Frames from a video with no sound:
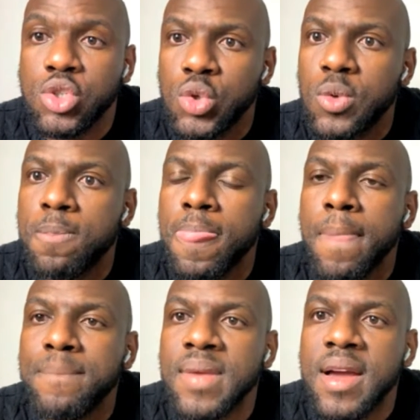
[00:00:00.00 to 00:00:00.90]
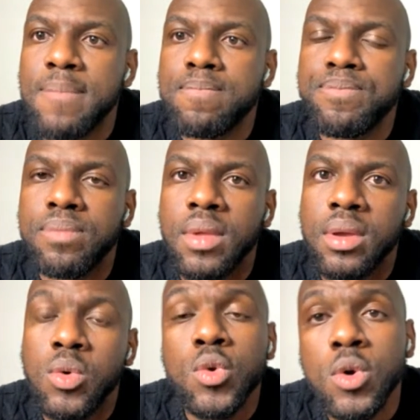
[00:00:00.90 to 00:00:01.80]
True. Who
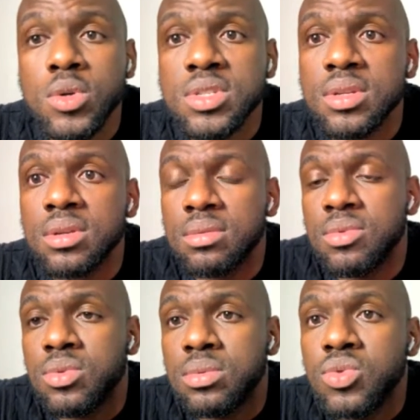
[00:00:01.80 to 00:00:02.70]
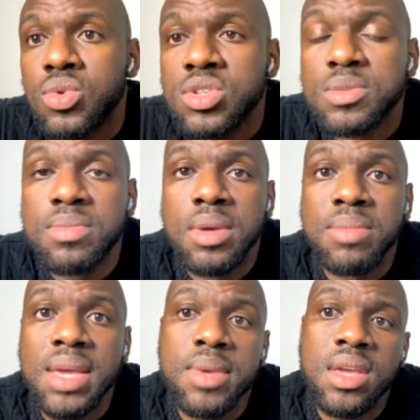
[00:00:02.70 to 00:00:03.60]
knows? Who knows?
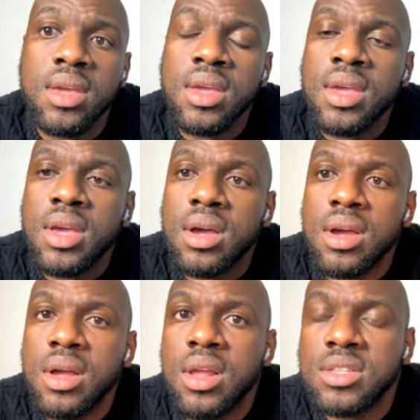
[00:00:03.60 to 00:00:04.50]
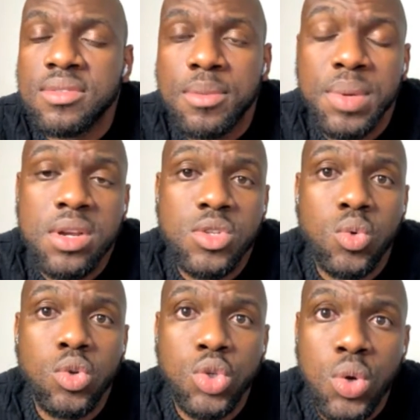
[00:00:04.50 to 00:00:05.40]
Maybe a lot of the players
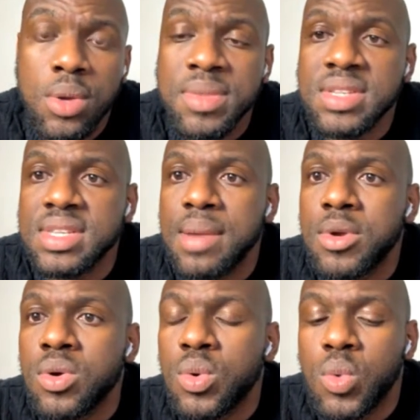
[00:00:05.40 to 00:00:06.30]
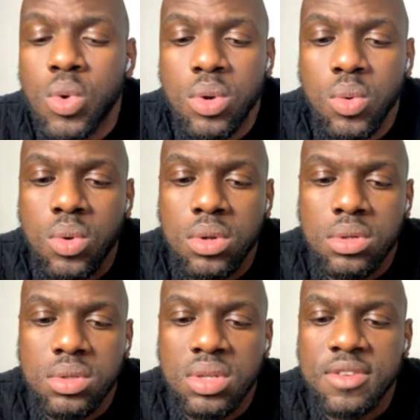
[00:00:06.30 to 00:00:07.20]
who showed up this time around
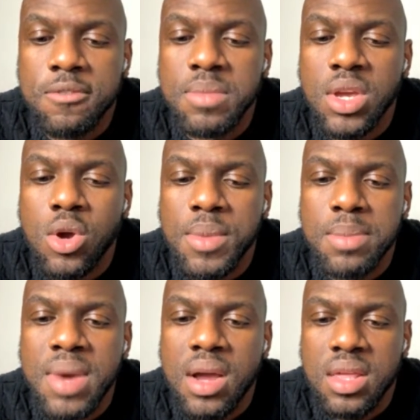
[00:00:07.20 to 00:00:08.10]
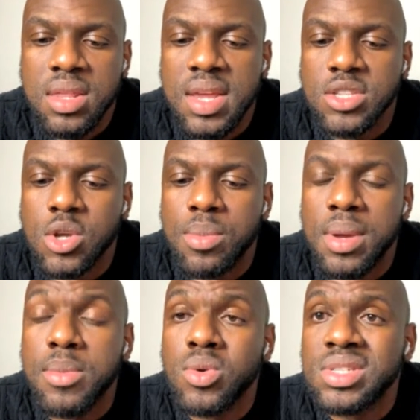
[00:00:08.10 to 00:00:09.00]
won't even be coming back in the next couple
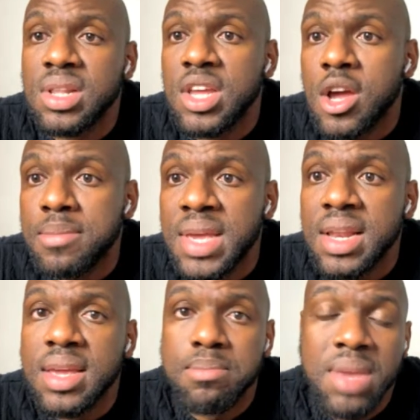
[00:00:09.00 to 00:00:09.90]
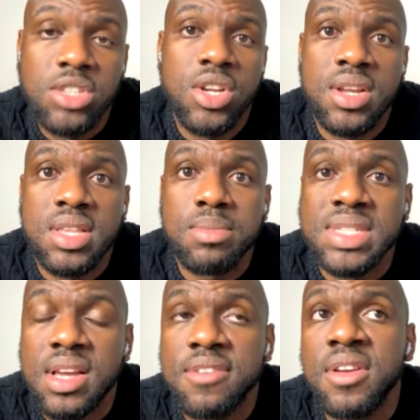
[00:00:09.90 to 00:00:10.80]
of months. Leon Bailey mentioned it
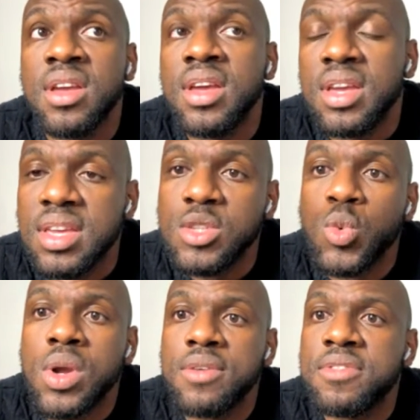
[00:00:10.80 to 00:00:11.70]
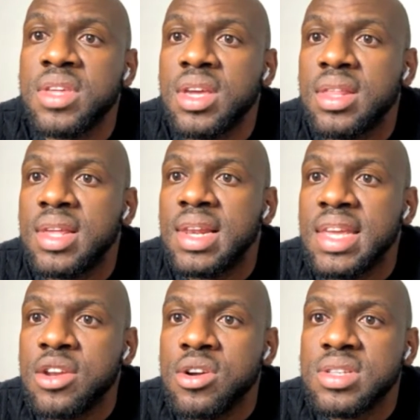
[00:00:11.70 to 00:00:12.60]
himself. He's one of the
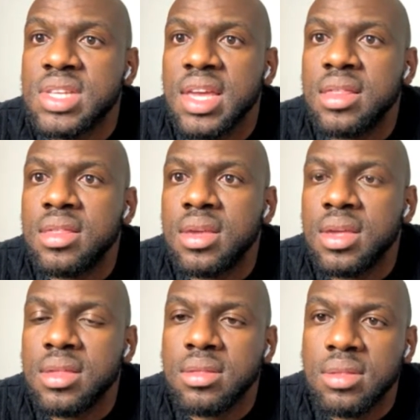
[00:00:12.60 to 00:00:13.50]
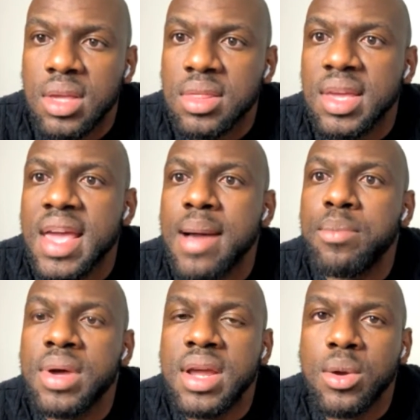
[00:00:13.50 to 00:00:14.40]
leaders in the
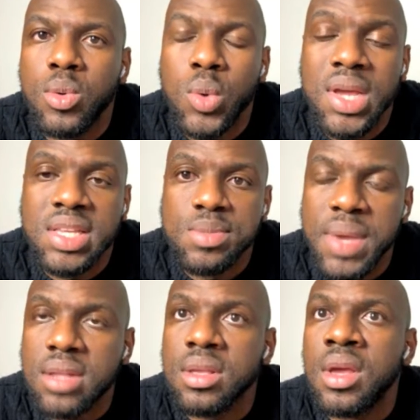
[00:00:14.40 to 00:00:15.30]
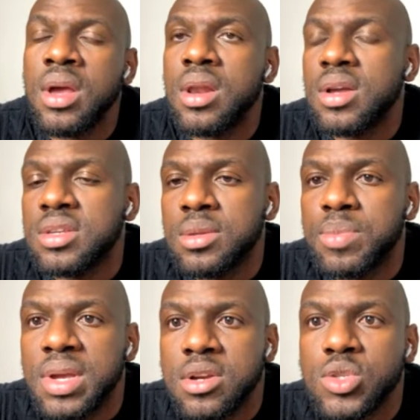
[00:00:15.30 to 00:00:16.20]
camp, and I would expect a lot of the
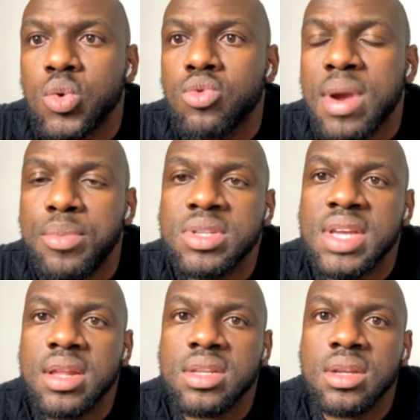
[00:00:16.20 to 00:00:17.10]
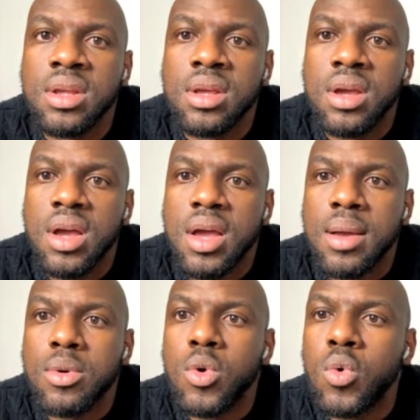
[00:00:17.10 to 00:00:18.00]
players who represent,
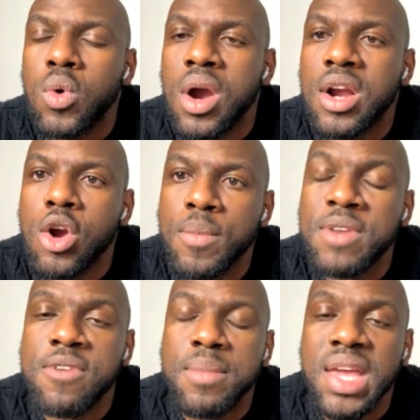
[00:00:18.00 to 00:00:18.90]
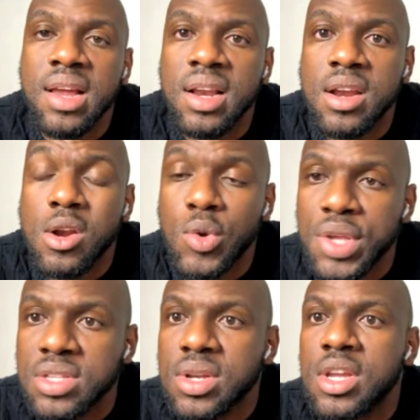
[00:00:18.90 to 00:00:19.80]
who are coming from England, are
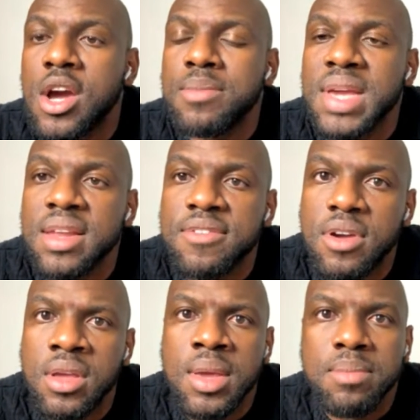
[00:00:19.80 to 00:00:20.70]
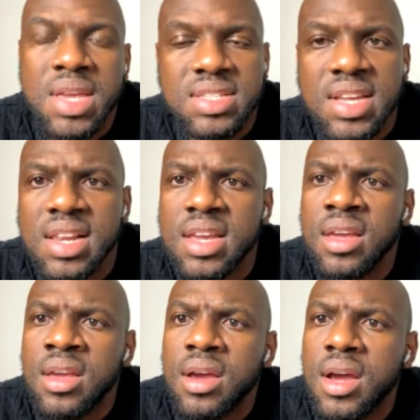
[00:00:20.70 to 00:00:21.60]
looking to Leon Bailey for basically
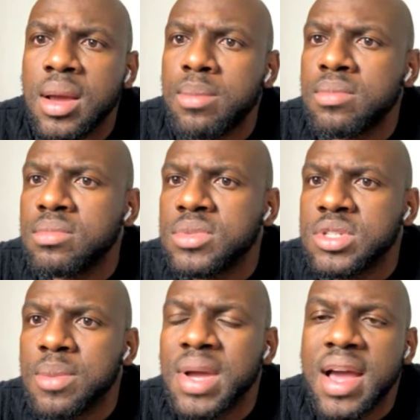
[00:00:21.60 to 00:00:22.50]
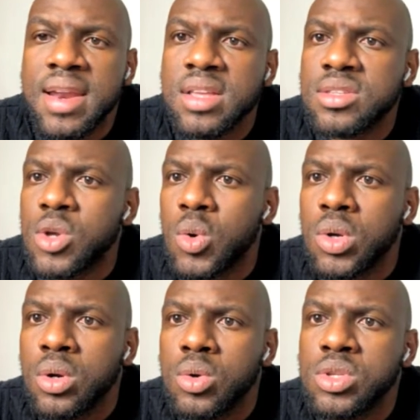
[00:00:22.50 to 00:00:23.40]
some guidance
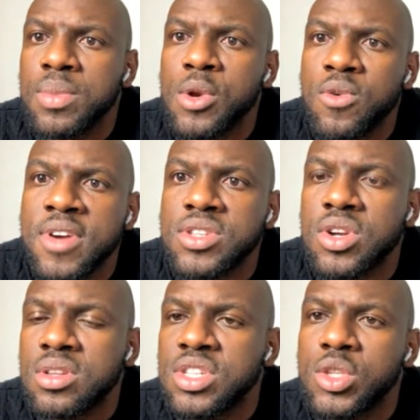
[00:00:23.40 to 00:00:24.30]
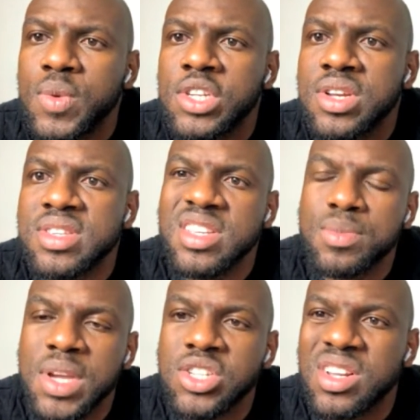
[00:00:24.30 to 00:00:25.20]
how to maneuver certain situations,
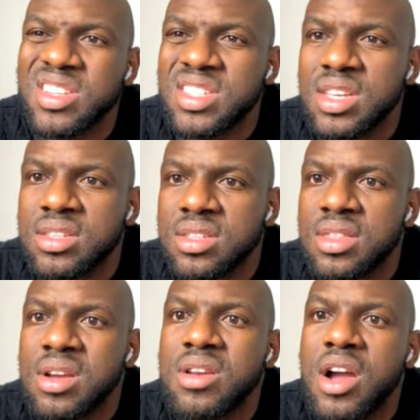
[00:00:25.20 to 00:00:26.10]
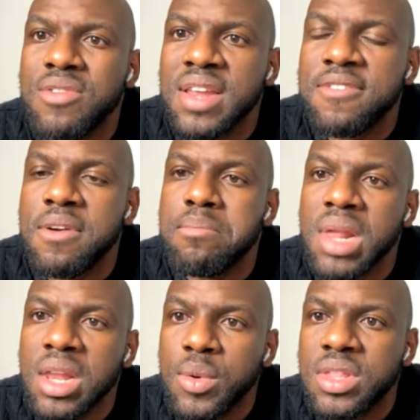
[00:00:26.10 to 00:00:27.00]
especially seeing they're not really
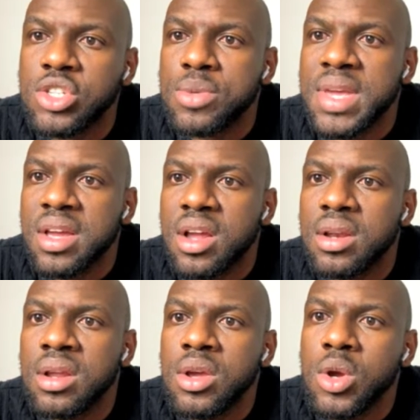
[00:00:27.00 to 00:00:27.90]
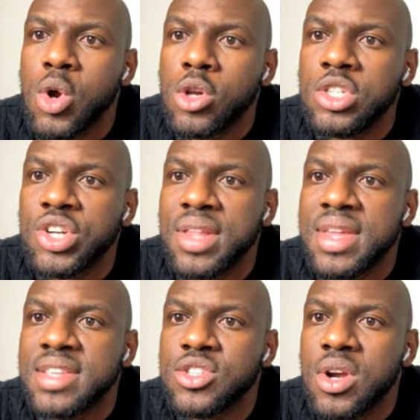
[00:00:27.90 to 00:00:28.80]
familiar with the Jamaican culture and
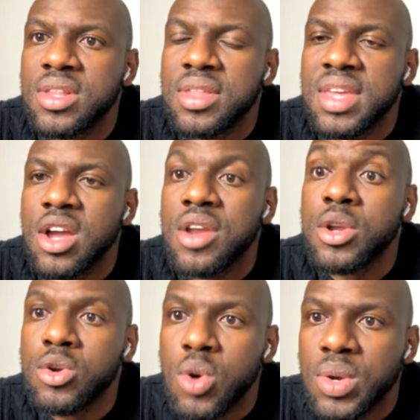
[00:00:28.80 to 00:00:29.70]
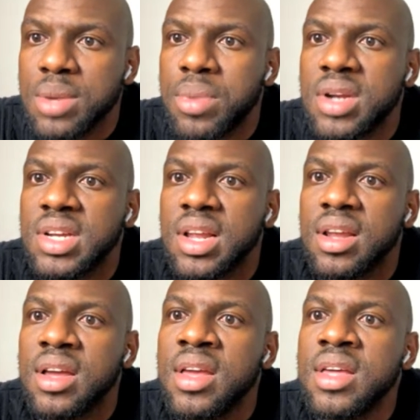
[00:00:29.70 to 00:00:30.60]
that sort of thing, underground in
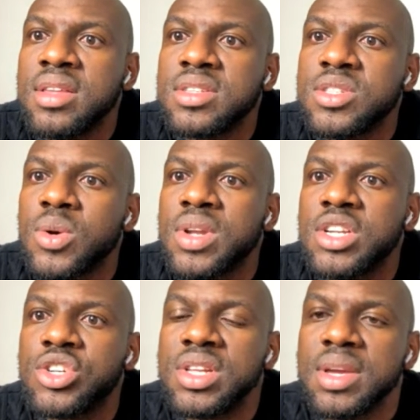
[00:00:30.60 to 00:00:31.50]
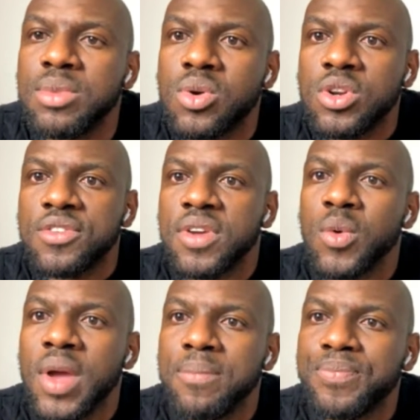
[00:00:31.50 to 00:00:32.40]
particular. This is how they treat him, Coach
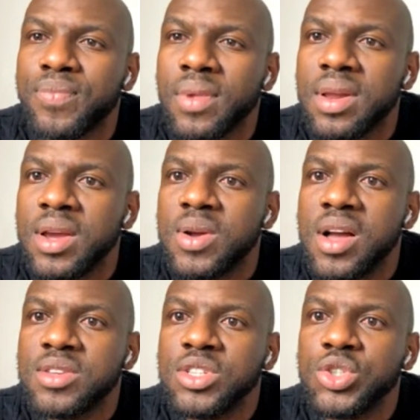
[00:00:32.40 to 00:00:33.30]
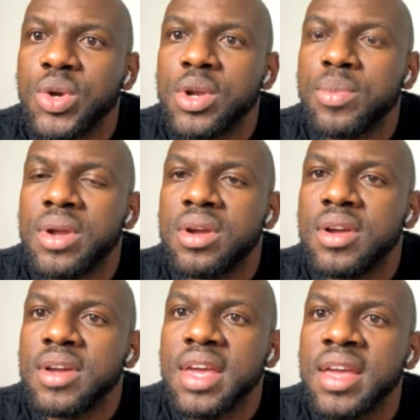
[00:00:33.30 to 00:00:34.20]
Figuet. Leon, they're showing up on the,
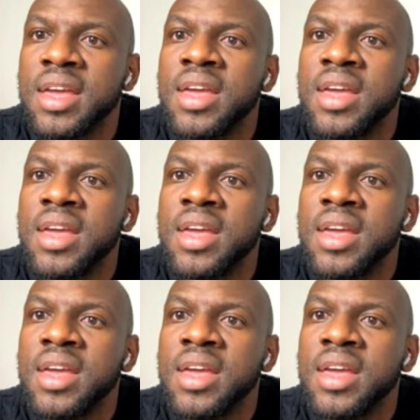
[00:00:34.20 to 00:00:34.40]
okay.